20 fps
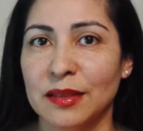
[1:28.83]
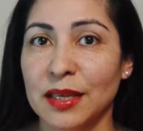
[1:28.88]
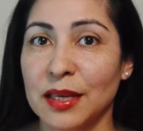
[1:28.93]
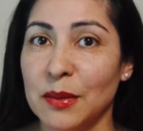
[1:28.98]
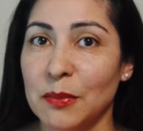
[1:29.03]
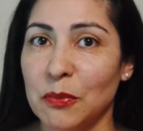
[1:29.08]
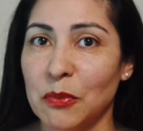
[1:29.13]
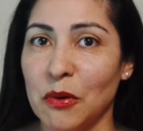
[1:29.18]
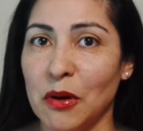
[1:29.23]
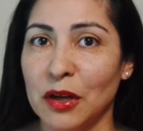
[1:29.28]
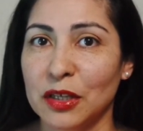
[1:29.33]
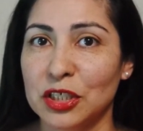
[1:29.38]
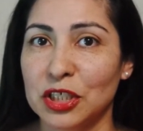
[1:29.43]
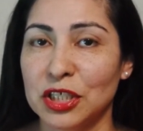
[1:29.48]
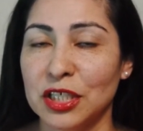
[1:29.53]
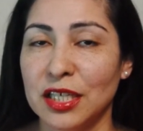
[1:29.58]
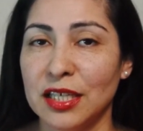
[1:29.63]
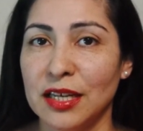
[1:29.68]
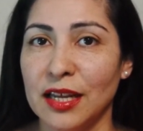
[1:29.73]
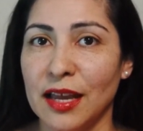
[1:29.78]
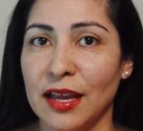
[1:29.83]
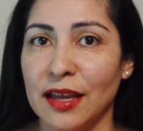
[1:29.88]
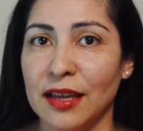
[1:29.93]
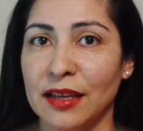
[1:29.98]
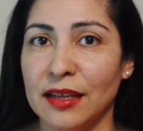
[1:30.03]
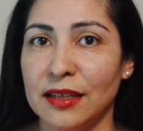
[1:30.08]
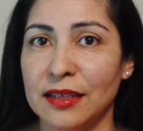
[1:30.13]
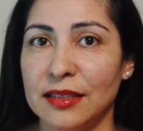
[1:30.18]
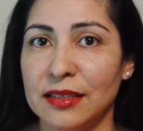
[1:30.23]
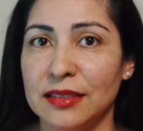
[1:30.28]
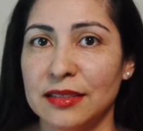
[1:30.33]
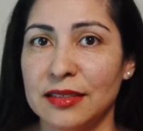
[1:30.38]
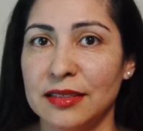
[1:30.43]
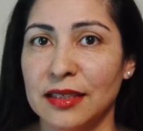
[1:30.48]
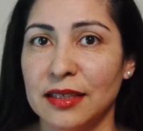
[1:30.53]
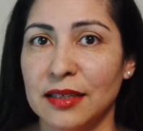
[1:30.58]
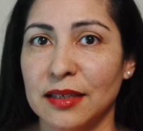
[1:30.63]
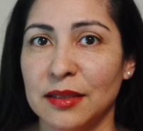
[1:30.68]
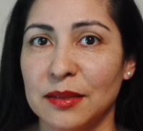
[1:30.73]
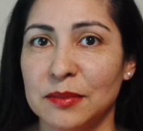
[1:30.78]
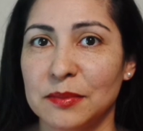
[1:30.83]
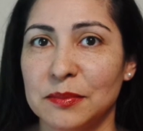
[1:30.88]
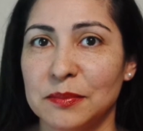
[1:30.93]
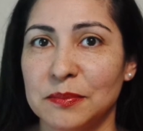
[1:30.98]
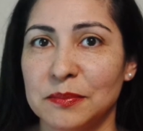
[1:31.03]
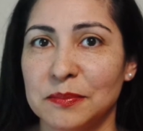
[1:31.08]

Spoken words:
keep watching, and I'll